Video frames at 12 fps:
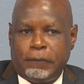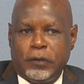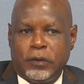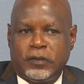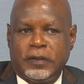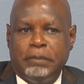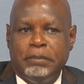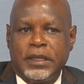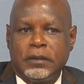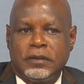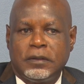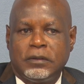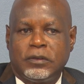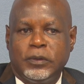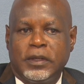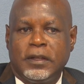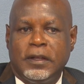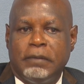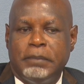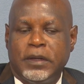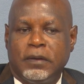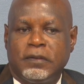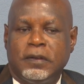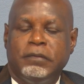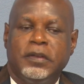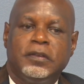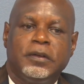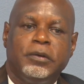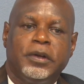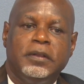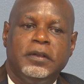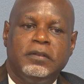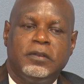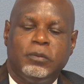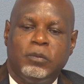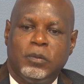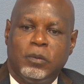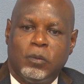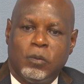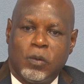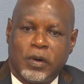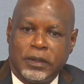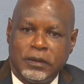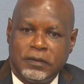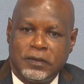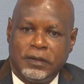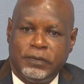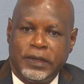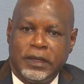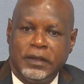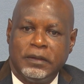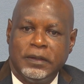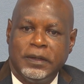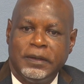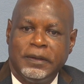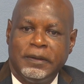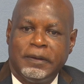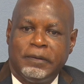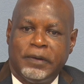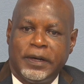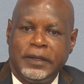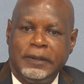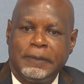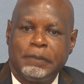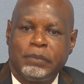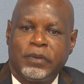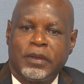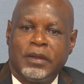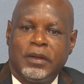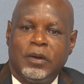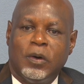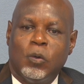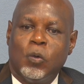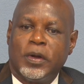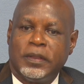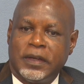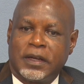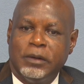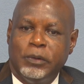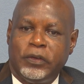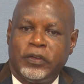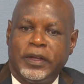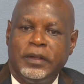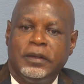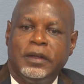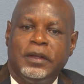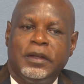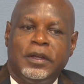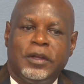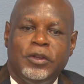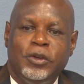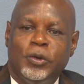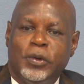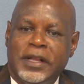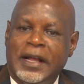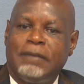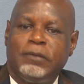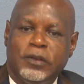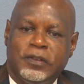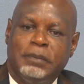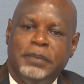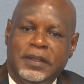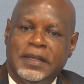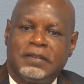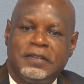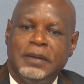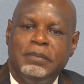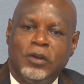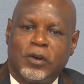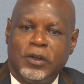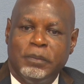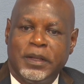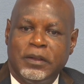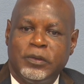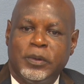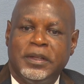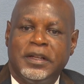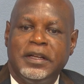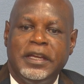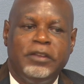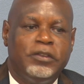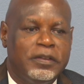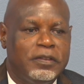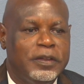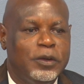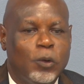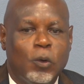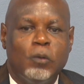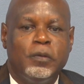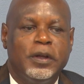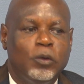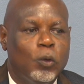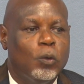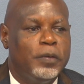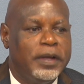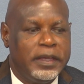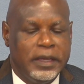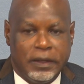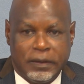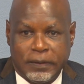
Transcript: submit to the government of St. Vincent and Grenadines one certificate, right, or one declaration, you don't have to submit that same document to another agency over and over again.